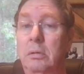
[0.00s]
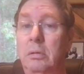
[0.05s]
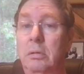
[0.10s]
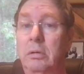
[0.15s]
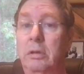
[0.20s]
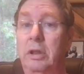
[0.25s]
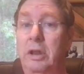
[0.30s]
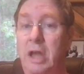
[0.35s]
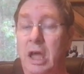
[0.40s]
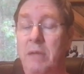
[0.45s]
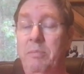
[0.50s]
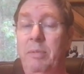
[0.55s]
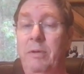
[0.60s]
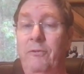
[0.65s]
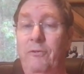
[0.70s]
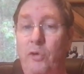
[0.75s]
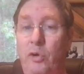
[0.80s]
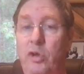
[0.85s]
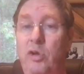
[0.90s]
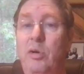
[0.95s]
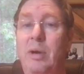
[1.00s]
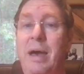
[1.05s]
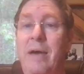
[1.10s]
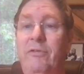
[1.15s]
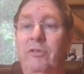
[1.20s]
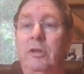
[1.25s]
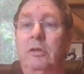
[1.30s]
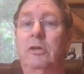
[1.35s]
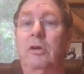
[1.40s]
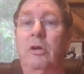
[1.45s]
the night before you have
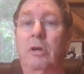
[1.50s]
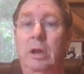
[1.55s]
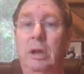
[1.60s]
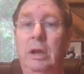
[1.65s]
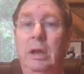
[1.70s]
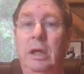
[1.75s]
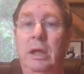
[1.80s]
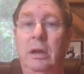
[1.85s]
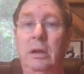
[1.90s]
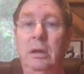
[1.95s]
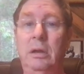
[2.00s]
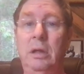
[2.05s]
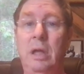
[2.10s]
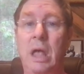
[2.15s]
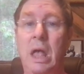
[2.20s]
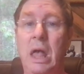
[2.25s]
to turn it in,